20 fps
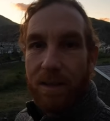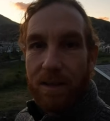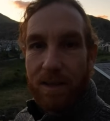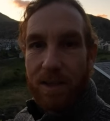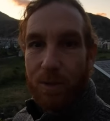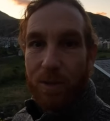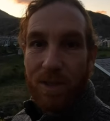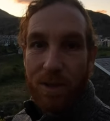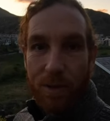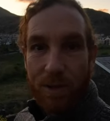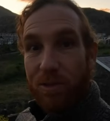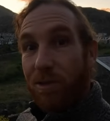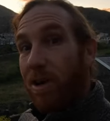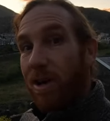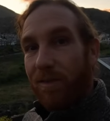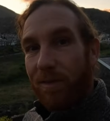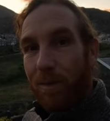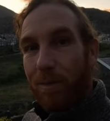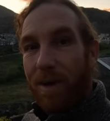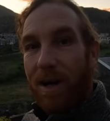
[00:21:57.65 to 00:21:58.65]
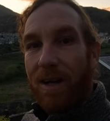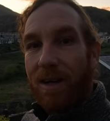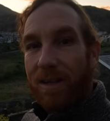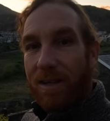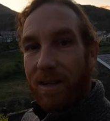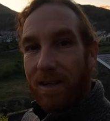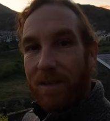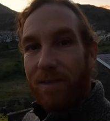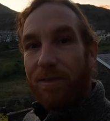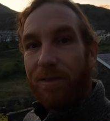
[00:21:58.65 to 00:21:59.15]
So as I was driving back
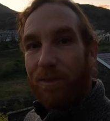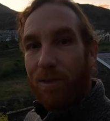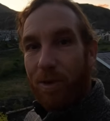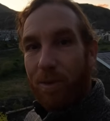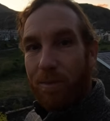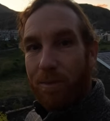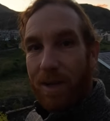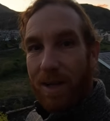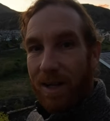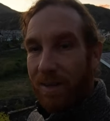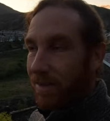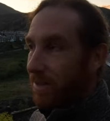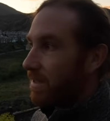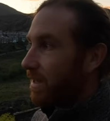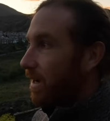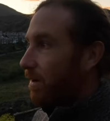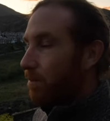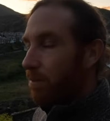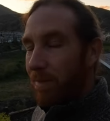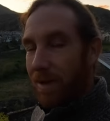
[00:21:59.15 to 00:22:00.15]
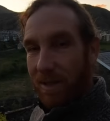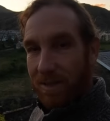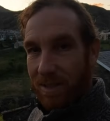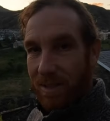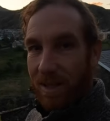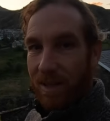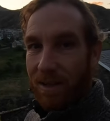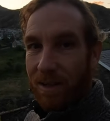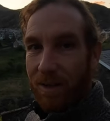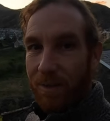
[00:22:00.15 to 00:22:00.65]
then from the dam back to
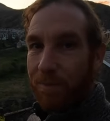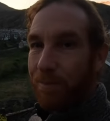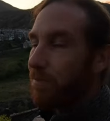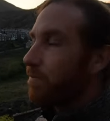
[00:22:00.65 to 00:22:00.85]
here